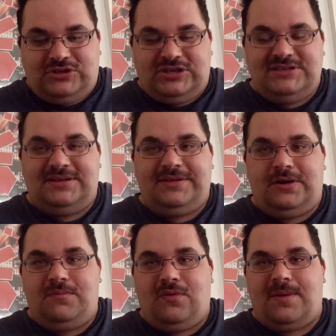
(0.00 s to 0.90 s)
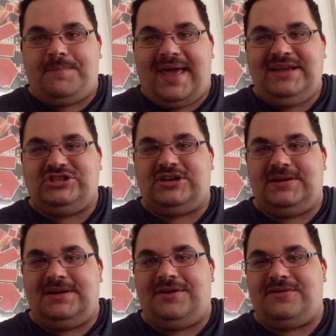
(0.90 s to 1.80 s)
She's a little more
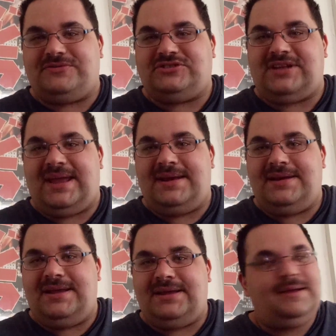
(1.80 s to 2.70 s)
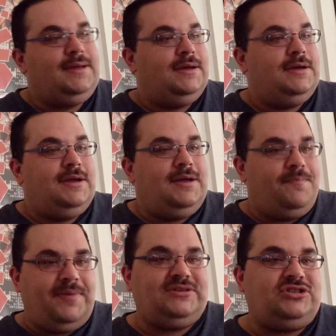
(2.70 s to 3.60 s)
patient and understanding,
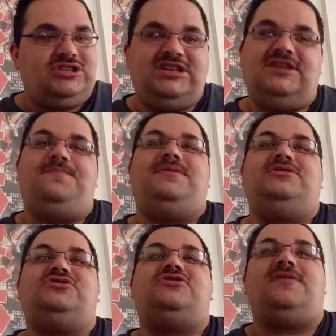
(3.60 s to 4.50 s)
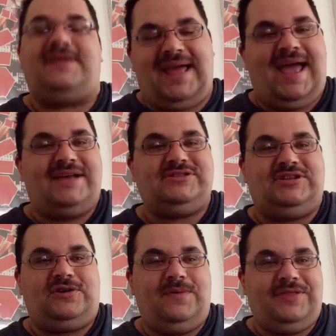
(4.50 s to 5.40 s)
but she can be
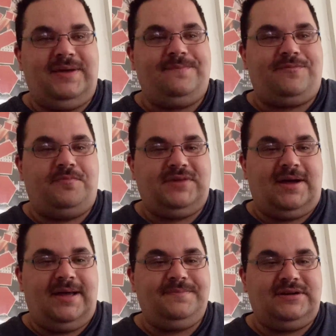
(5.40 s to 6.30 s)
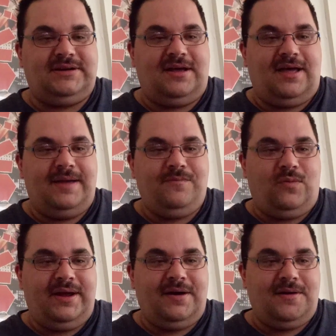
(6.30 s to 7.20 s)
sarcastic with him from time to time,
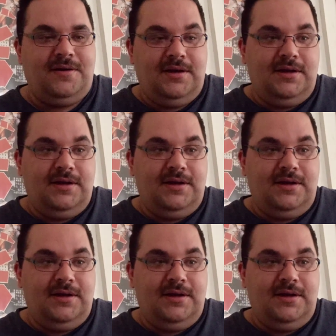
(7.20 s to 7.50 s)
where